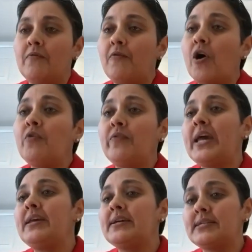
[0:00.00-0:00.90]
for
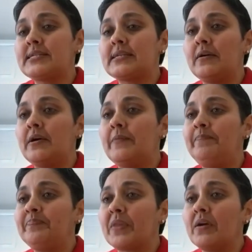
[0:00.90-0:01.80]
various
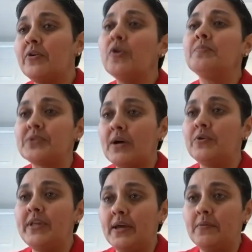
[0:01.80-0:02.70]
um, groups
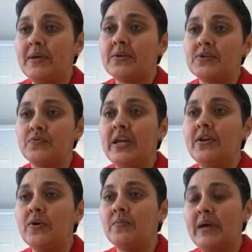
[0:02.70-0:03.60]
out there because we
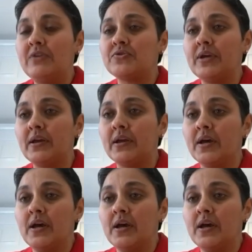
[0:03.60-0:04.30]
know mentoring